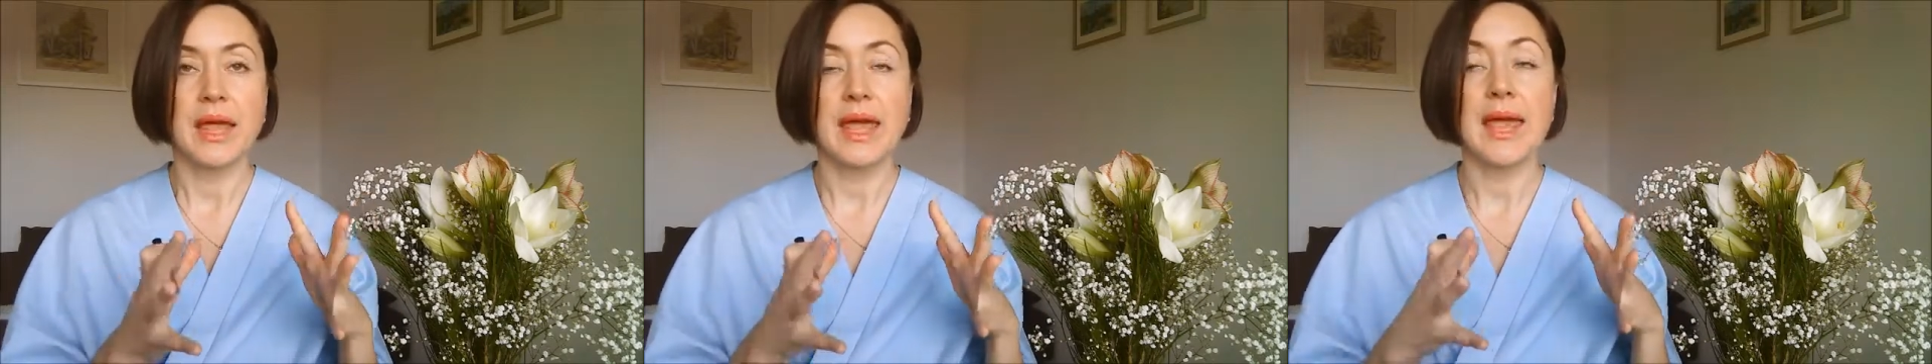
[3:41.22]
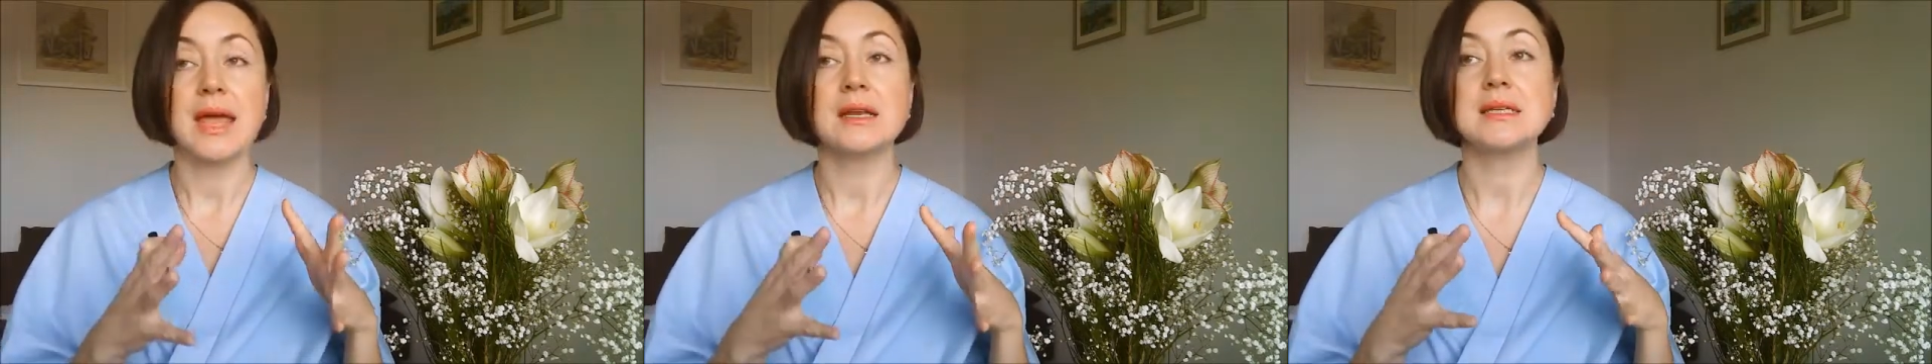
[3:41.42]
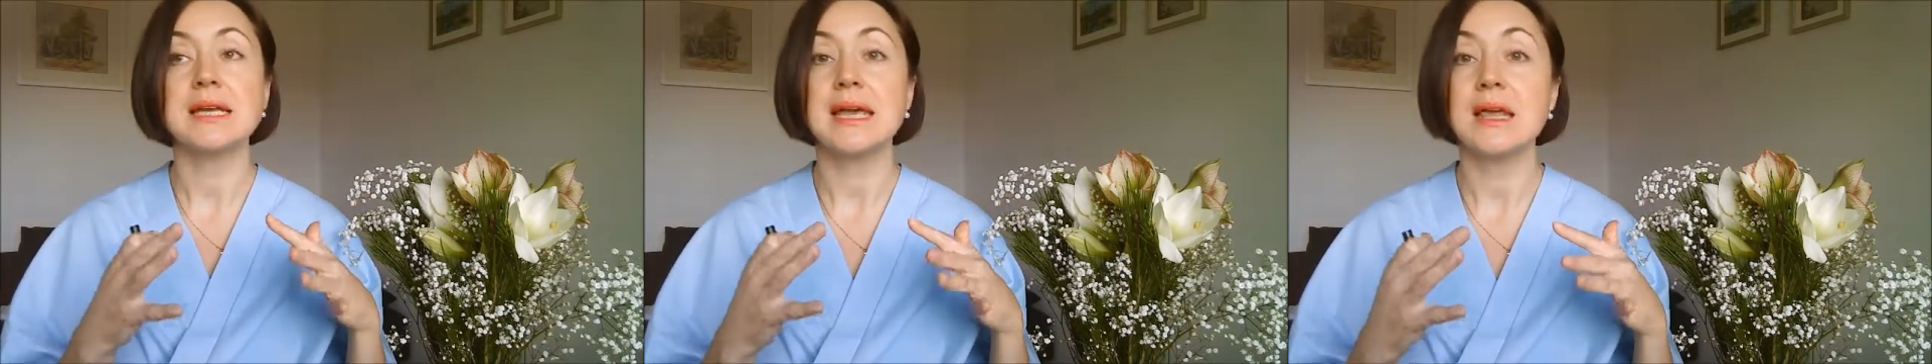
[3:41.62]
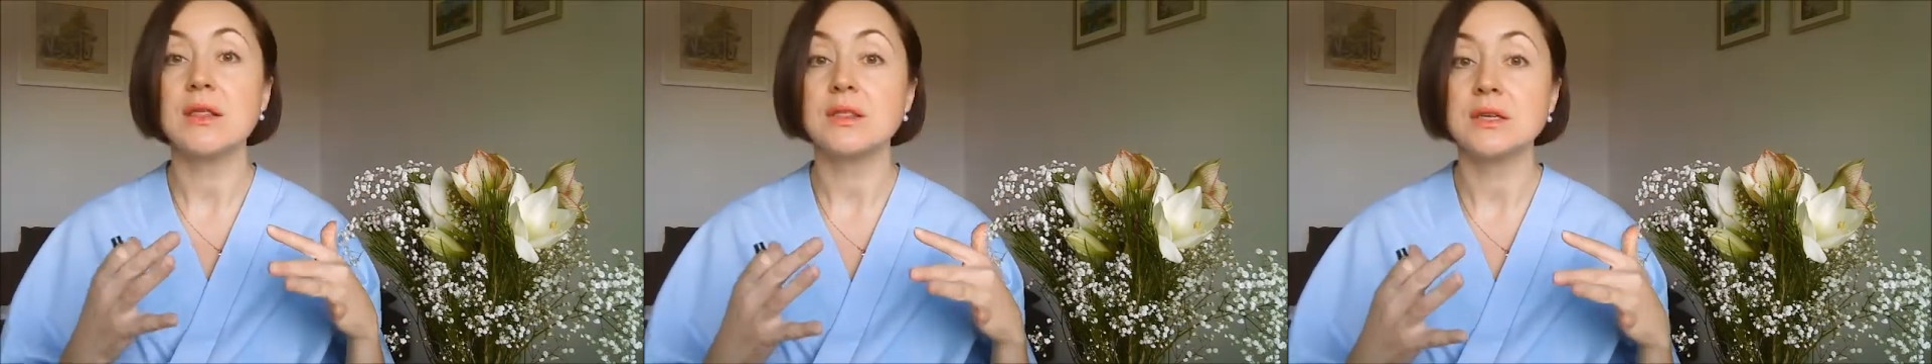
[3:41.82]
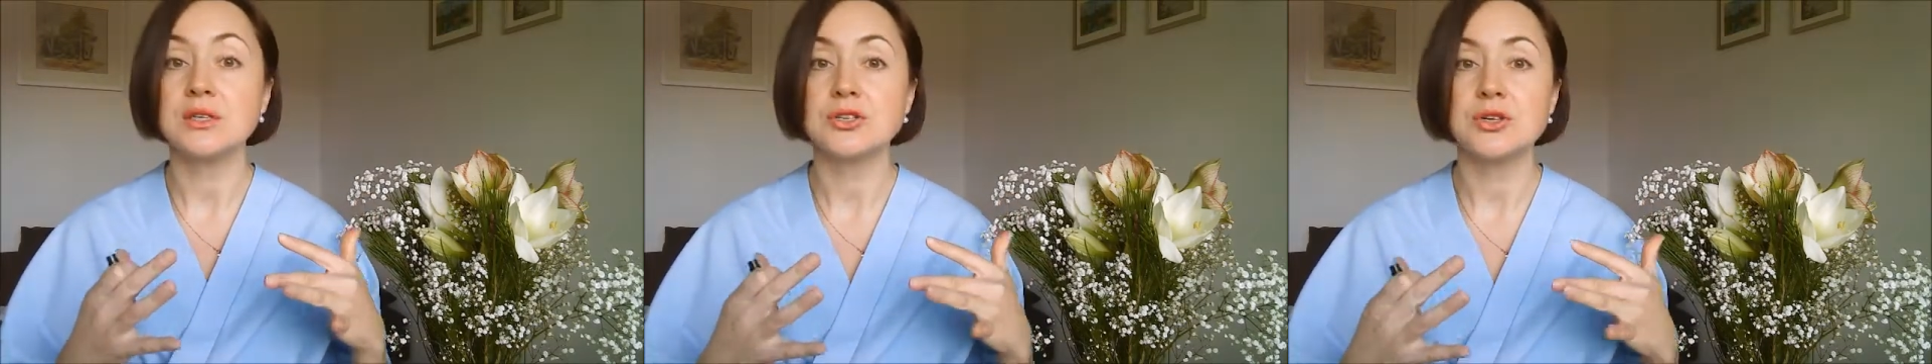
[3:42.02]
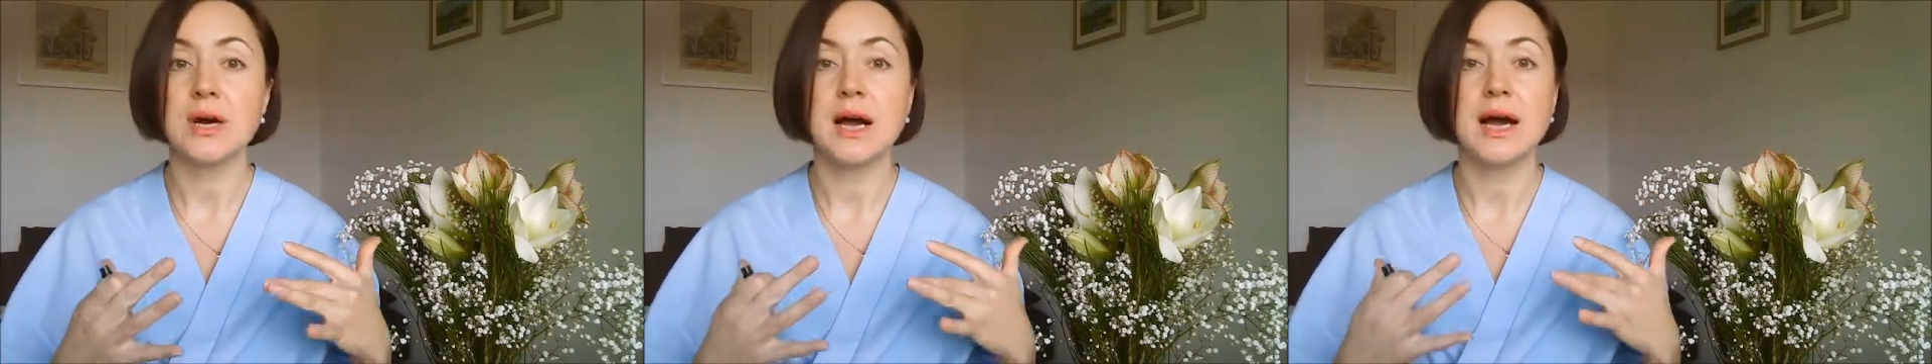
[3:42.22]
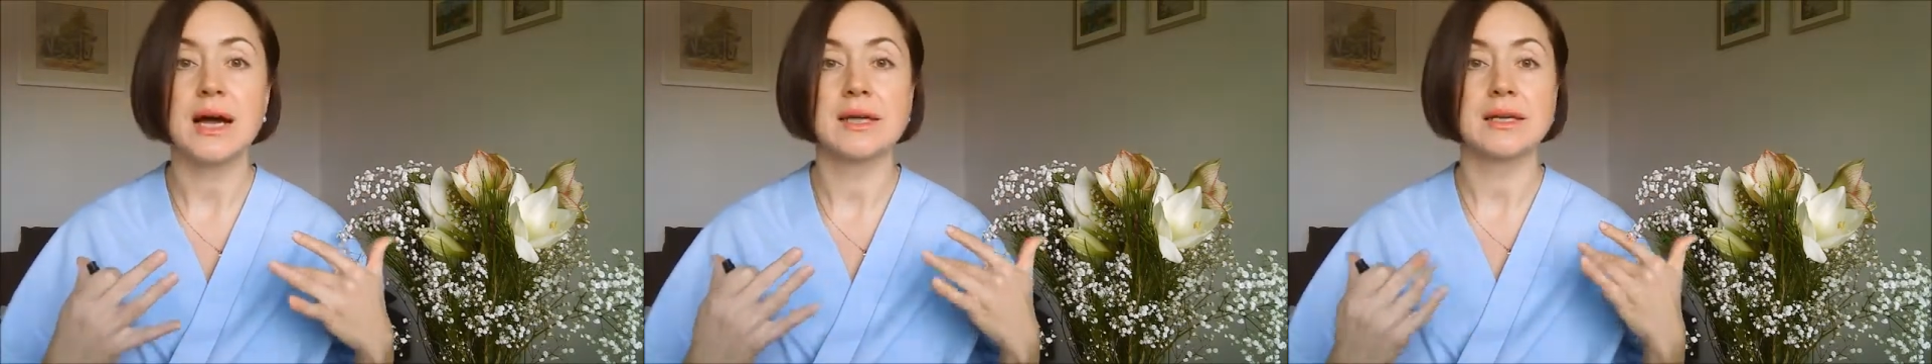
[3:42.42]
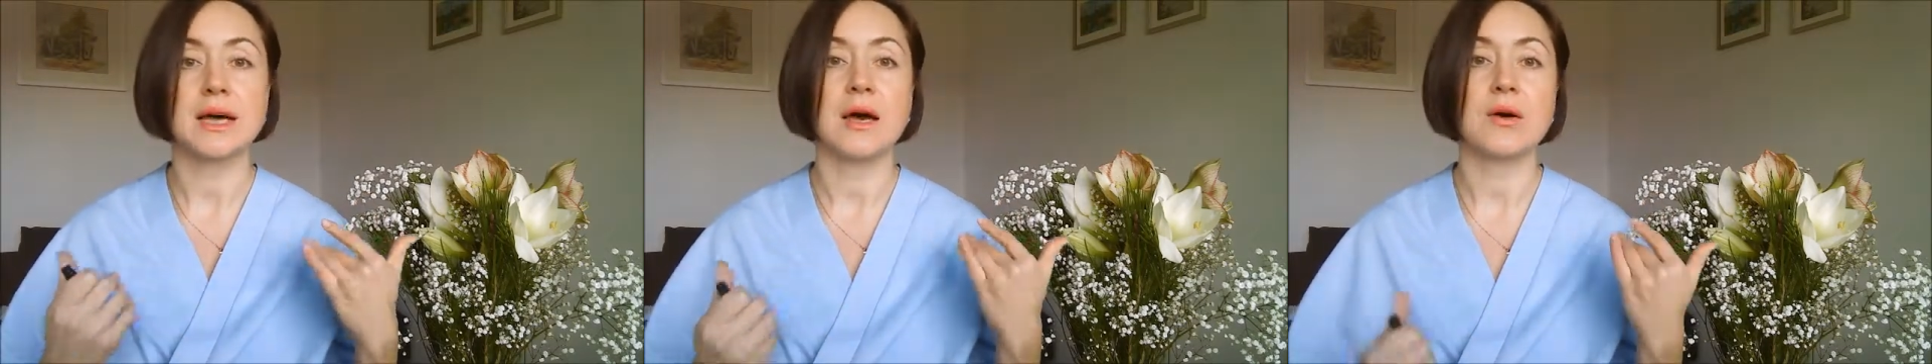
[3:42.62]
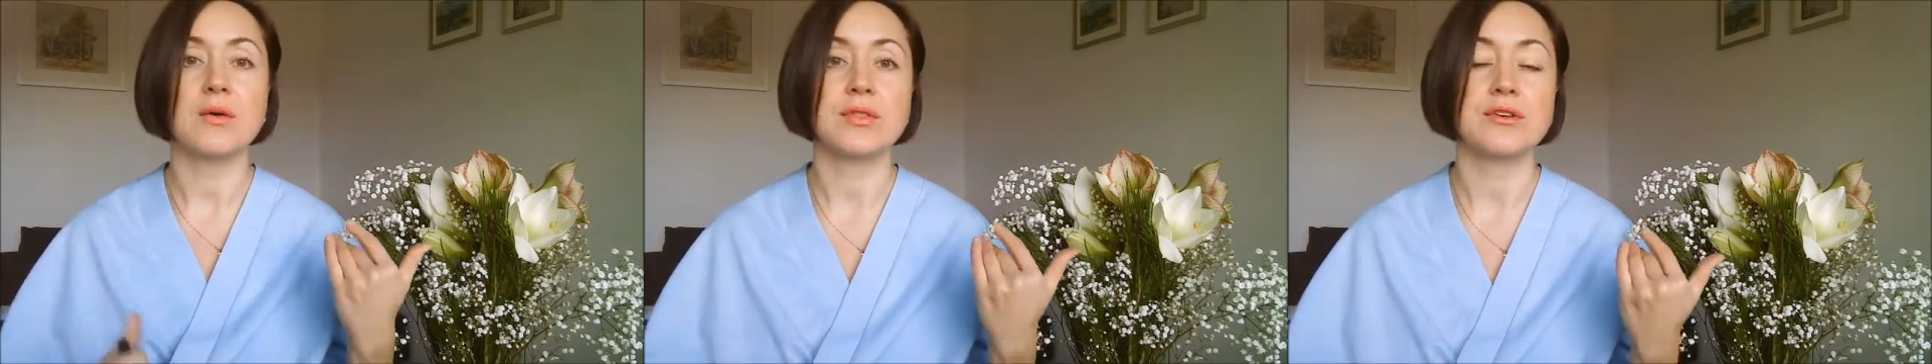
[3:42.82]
And in the dry down,